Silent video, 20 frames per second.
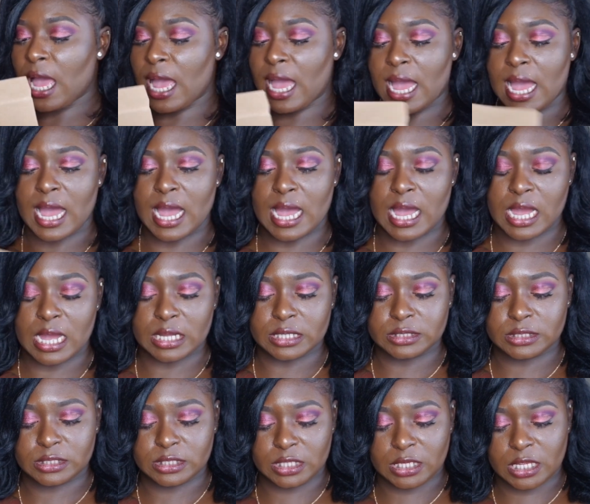
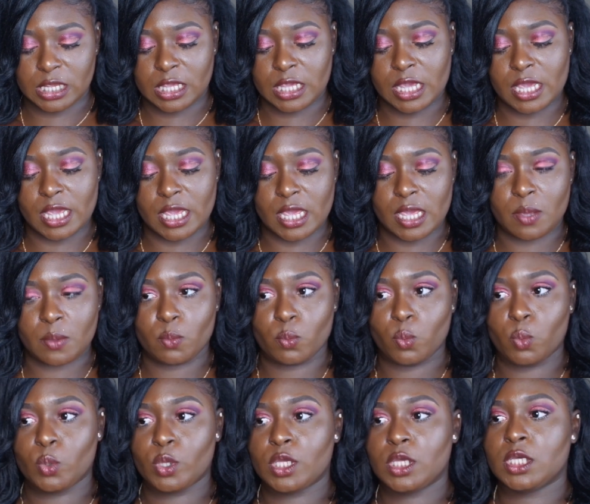And it came
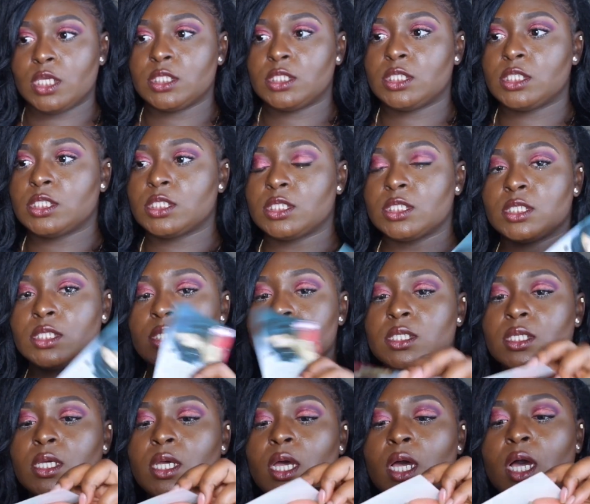with
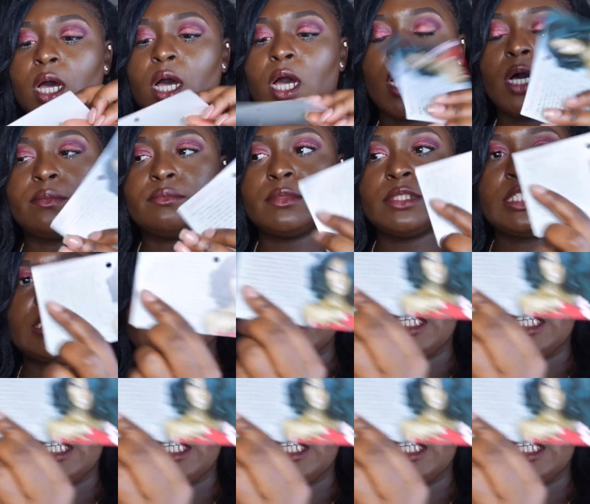the